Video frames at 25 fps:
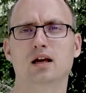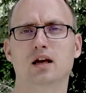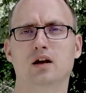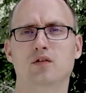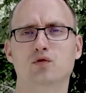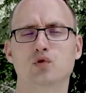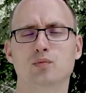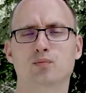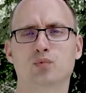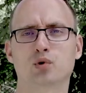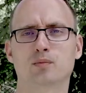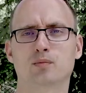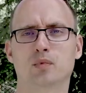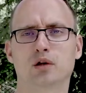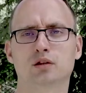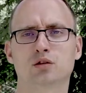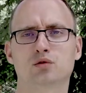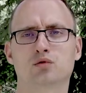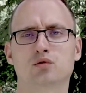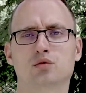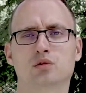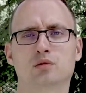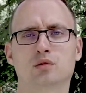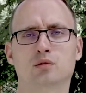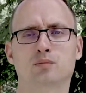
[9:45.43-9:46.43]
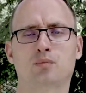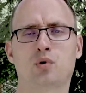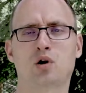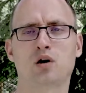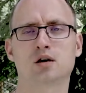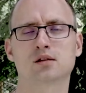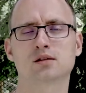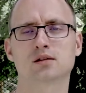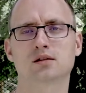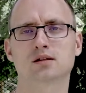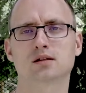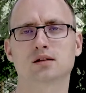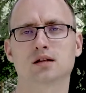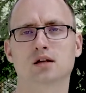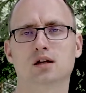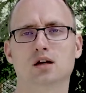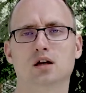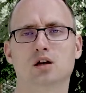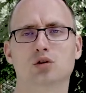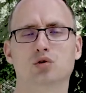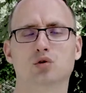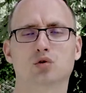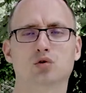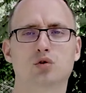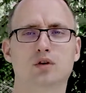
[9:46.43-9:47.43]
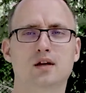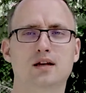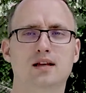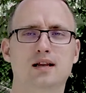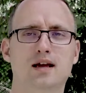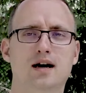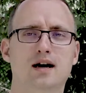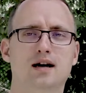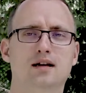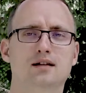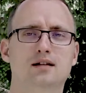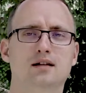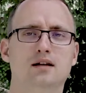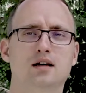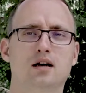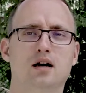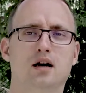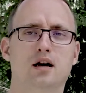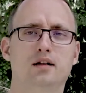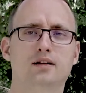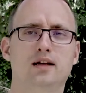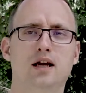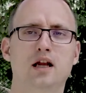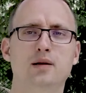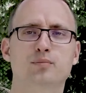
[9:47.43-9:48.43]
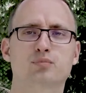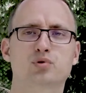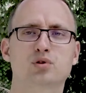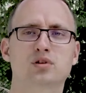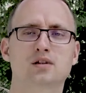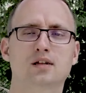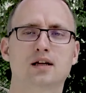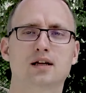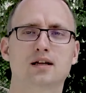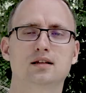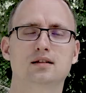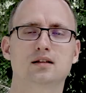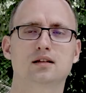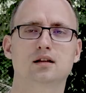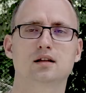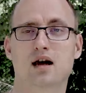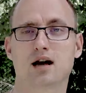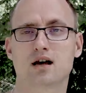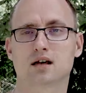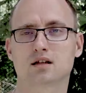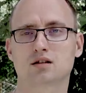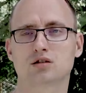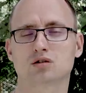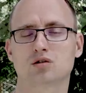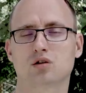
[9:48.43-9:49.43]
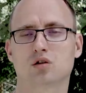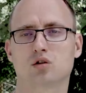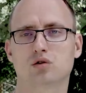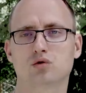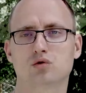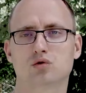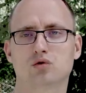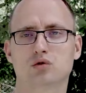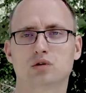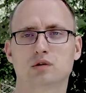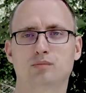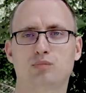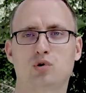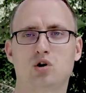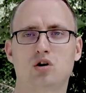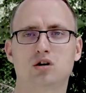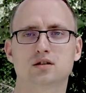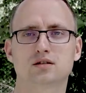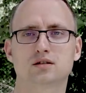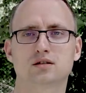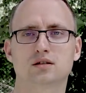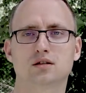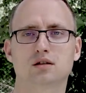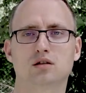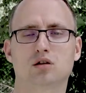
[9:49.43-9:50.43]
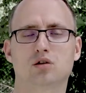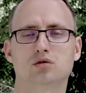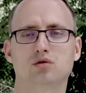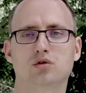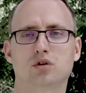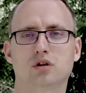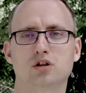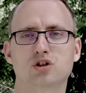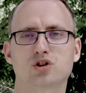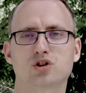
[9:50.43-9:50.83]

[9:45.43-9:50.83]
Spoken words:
If you put money to the deposit, you're looking at an 8% tax on your deposit, on your